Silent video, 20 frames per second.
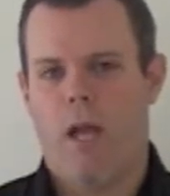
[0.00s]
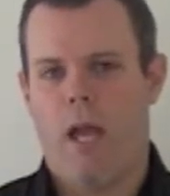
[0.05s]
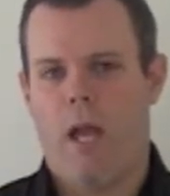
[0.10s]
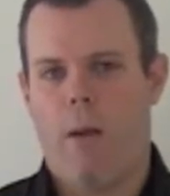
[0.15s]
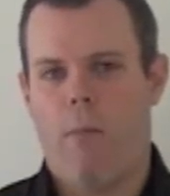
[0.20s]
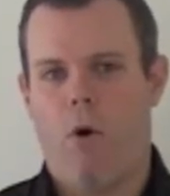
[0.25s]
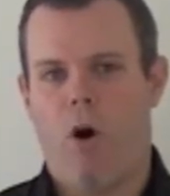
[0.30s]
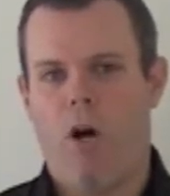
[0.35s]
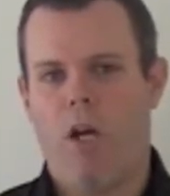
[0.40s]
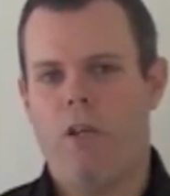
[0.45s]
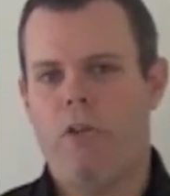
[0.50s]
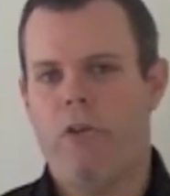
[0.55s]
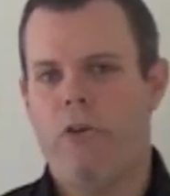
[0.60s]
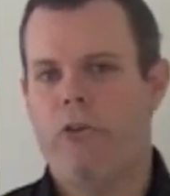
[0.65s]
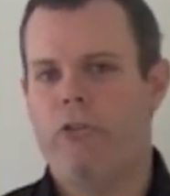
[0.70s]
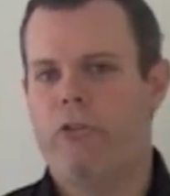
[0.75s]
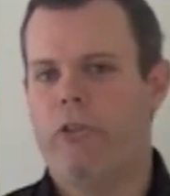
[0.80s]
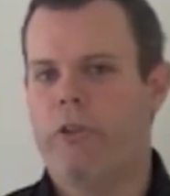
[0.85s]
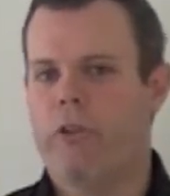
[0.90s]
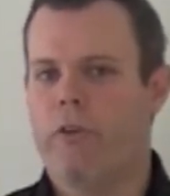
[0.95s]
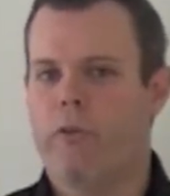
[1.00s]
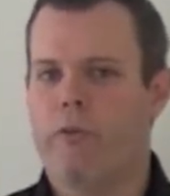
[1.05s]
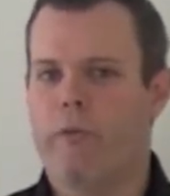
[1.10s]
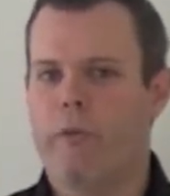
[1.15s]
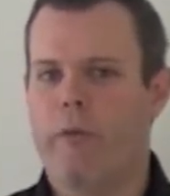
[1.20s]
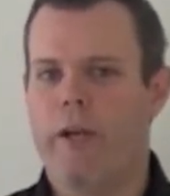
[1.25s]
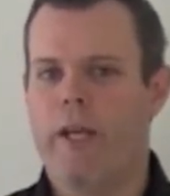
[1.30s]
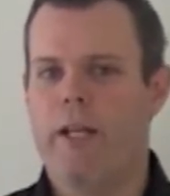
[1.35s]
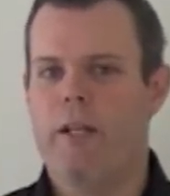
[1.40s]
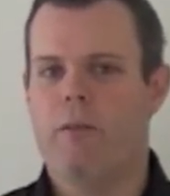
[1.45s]
am I using the
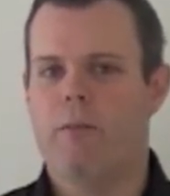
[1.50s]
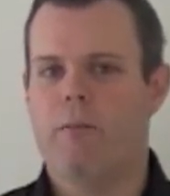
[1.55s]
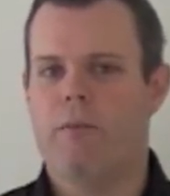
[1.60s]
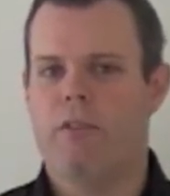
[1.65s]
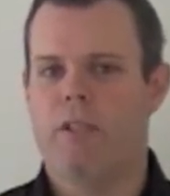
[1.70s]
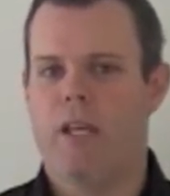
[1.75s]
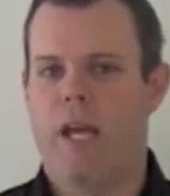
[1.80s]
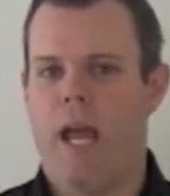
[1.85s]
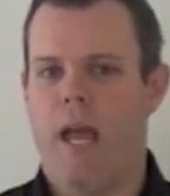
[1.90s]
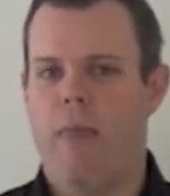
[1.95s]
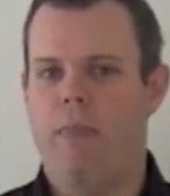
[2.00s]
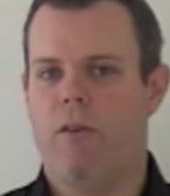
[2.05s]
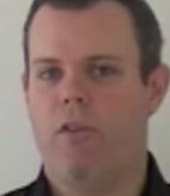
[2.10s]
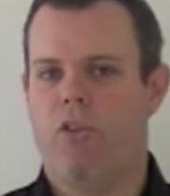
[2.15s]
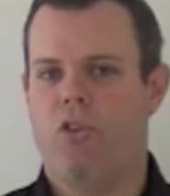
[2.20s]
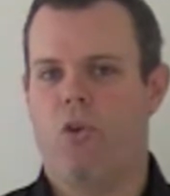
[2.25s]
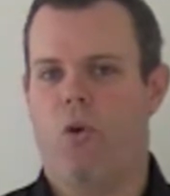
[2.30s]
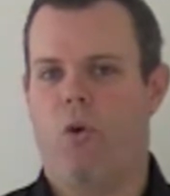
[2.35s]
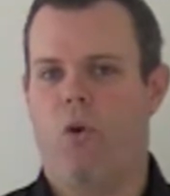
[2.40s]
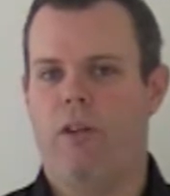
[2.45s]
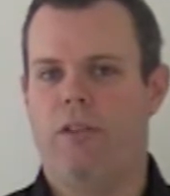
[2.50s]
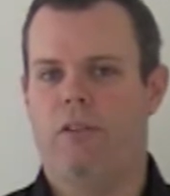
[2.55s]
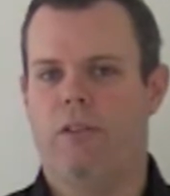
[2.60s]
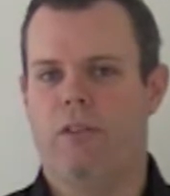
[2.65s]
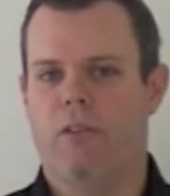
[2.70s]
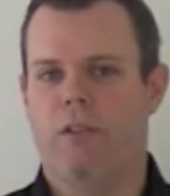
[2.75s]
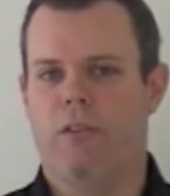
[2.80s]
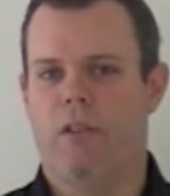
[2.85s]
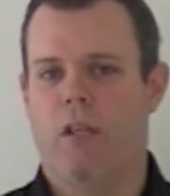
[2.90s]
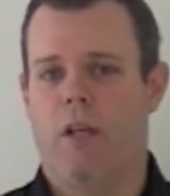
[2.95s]
freedoms and the
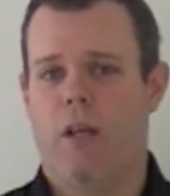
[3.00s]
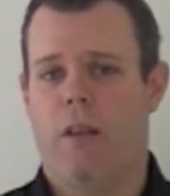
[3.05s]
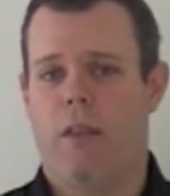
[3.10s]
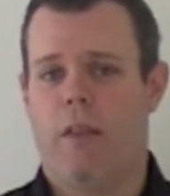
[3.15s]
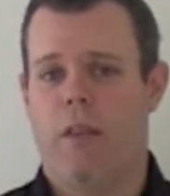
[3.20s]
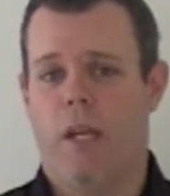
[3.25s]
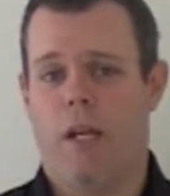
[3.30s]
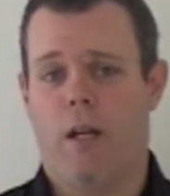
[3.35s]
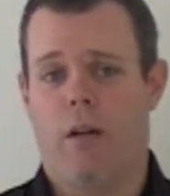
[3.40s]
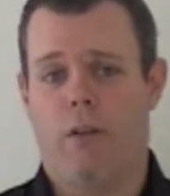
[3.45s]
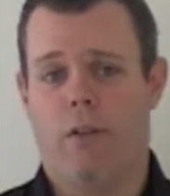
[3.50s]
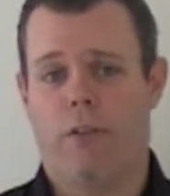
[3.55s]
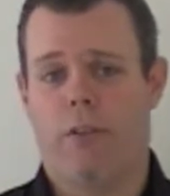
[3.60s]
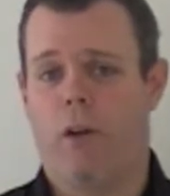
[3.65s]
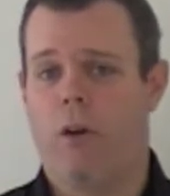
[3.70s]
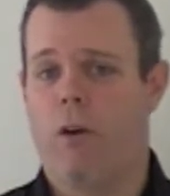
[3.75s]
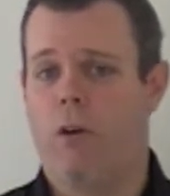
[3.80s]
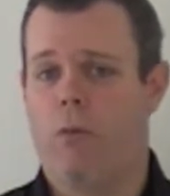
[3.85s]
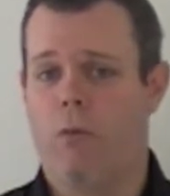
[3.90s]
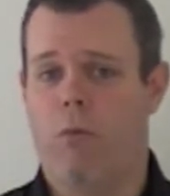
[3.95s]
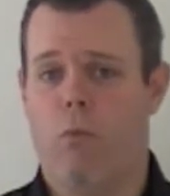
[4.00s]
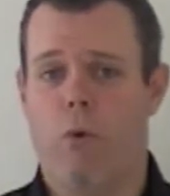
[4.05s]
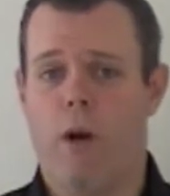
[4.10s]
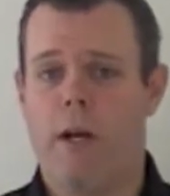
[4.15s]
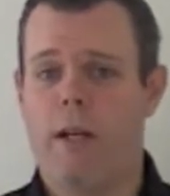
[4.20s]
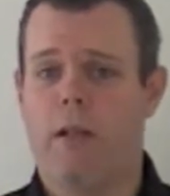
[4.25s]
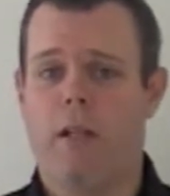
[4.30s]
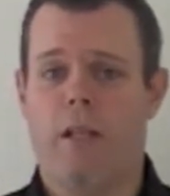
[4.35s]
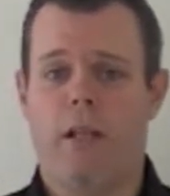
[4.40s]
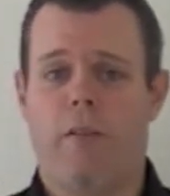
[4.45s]
choices that are so
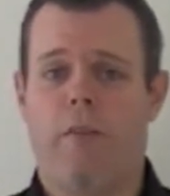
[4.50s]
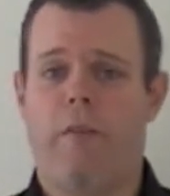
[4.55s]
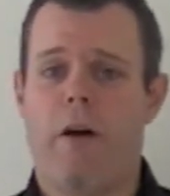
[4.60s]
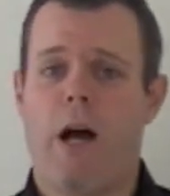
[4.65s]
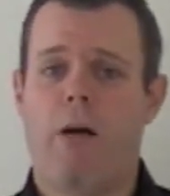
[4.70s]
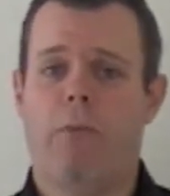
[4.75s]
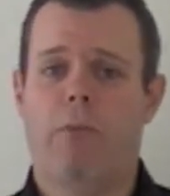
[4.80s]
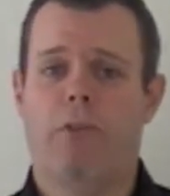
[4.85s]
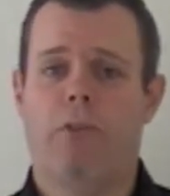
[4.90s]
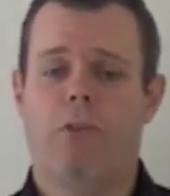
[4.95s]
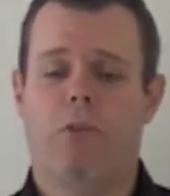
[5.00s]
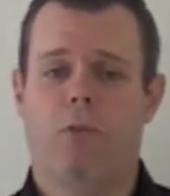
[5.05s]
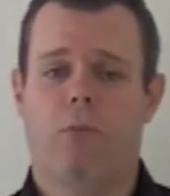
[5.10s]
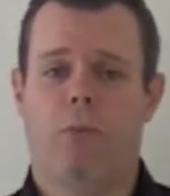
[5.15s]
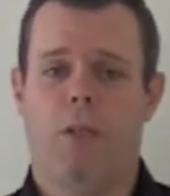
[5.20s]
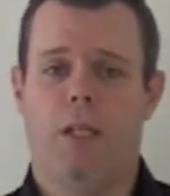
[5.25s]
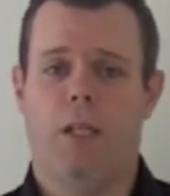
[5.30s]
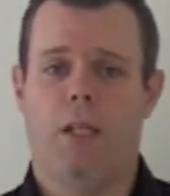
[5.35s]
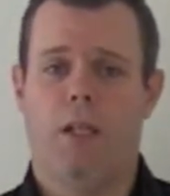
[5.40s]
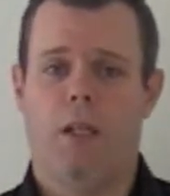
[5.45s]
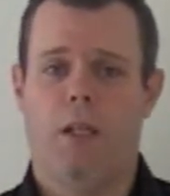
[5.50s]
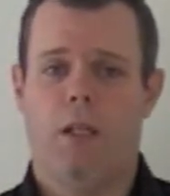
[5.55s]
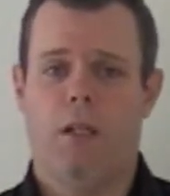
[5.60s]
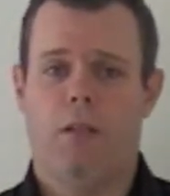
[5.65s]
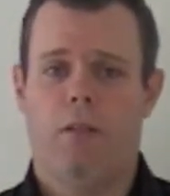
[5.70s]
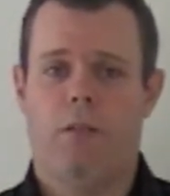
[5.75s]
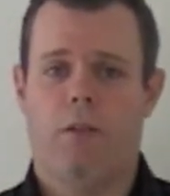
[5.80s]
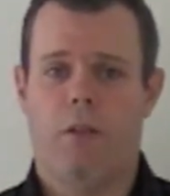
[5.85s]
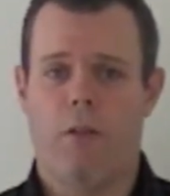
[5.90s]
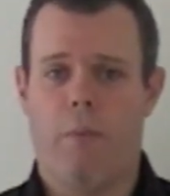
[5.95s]
readily available to me
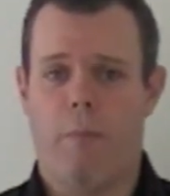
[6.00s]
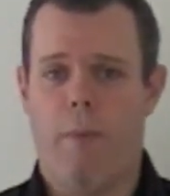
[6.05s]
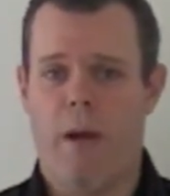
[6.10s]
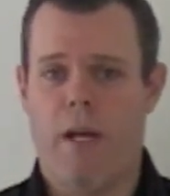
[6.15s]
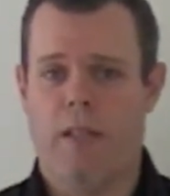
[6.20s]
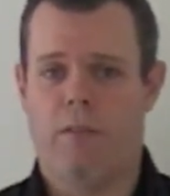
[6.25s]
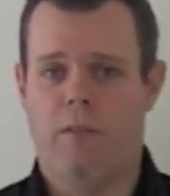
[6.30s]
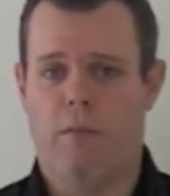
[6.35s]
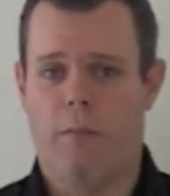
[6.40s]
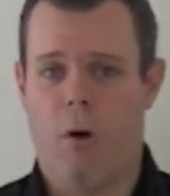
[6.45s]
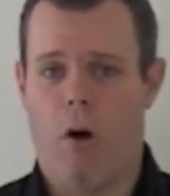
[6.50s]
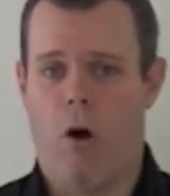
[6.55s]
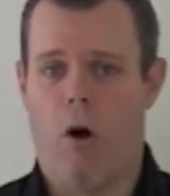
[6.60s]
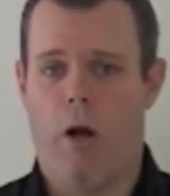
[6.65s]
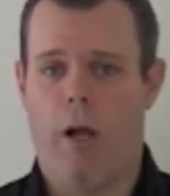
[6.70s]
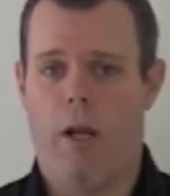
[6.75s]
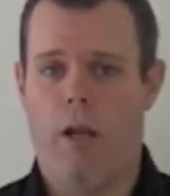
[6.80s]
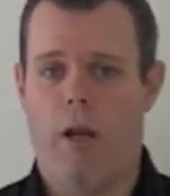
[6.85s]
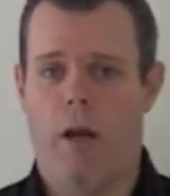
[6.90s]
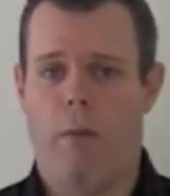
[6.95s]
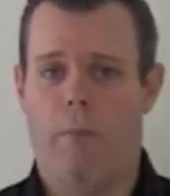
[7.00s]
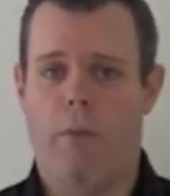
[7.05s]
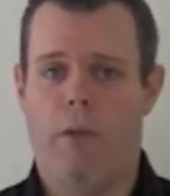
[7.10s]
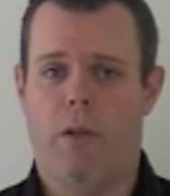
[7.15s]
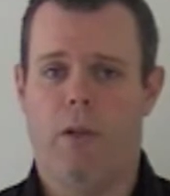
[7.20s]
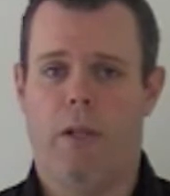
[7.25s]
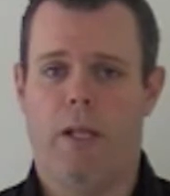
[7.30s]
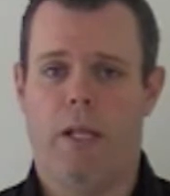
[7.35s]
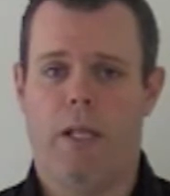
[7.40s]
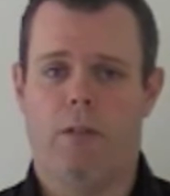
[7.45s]
to the best of my
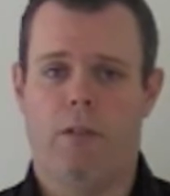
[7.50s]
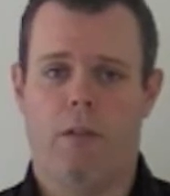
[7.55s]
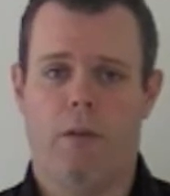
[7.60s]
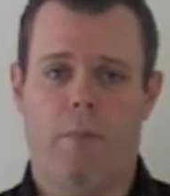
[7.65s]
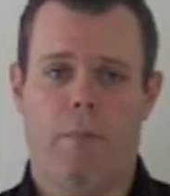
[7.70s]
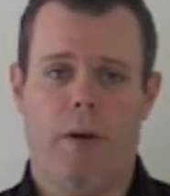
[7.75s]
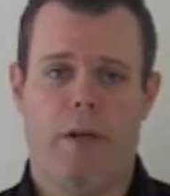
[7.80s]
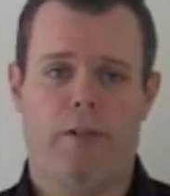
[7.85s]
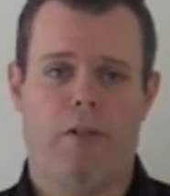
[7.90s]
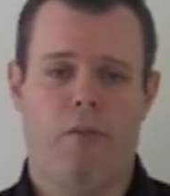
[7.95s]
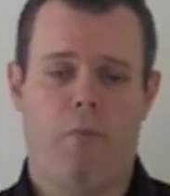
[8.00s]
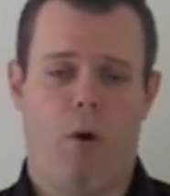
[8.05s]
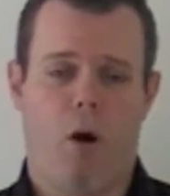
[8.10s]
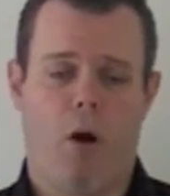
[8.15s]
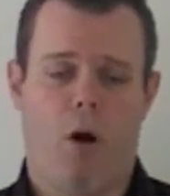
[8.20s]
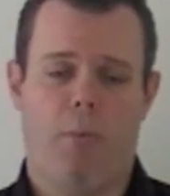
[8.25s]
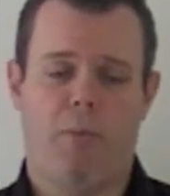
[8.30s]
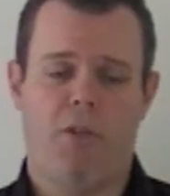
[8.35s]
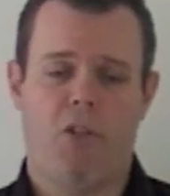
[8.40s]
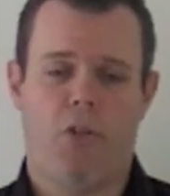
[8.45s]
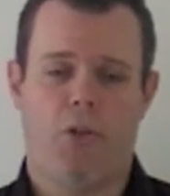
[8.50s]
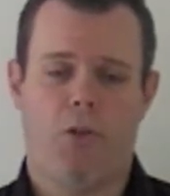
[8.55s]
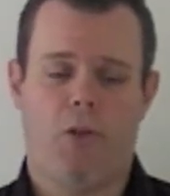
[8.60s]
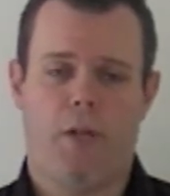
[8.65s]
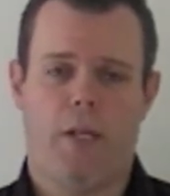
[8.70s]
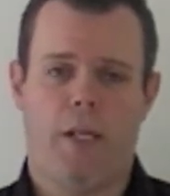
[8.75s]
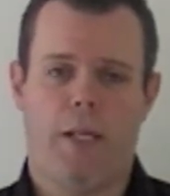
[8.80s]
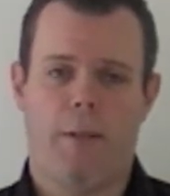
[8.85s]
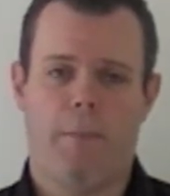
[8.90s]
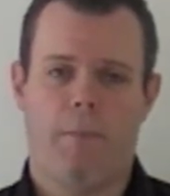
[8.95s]
ability and to the best of my
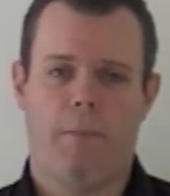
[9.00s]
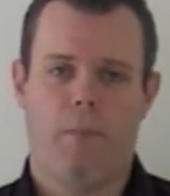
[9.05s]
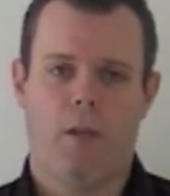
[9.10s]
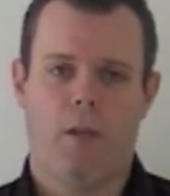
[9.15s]
opportunity?